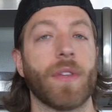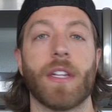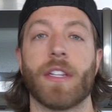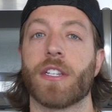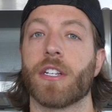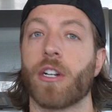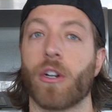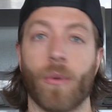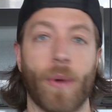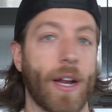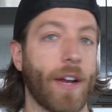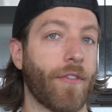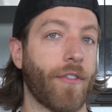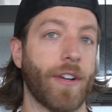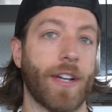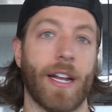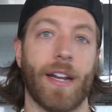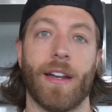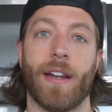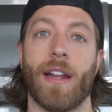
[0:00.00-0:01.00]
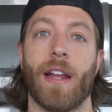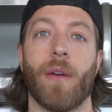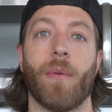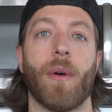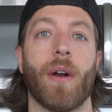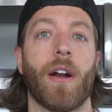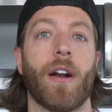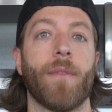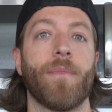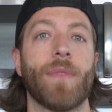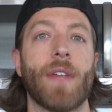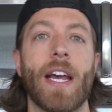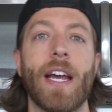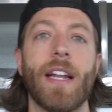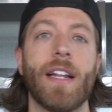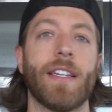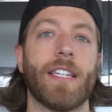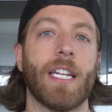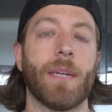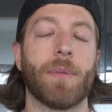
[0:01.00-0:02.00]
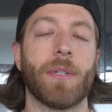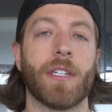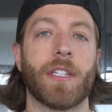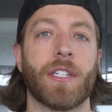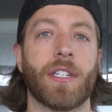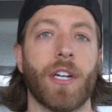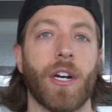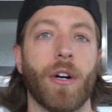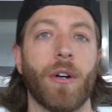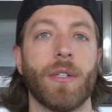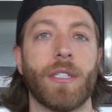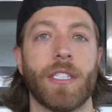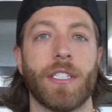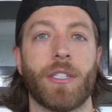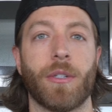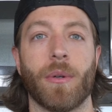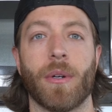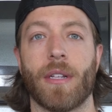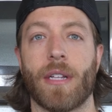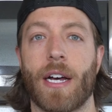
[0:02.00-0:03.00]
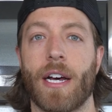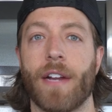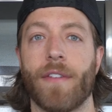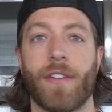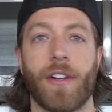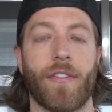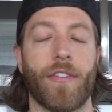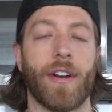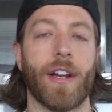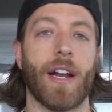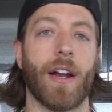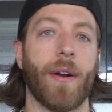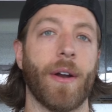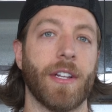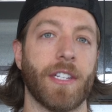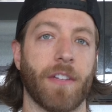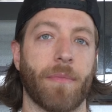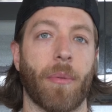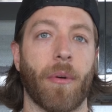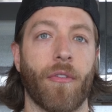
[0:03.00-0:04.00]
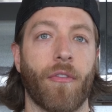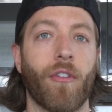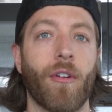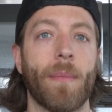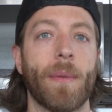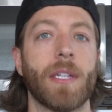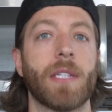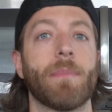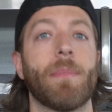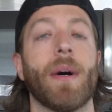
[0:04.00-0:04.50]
it's great for day-to-day wear, and it dips its toes into a lot of different areas of performance,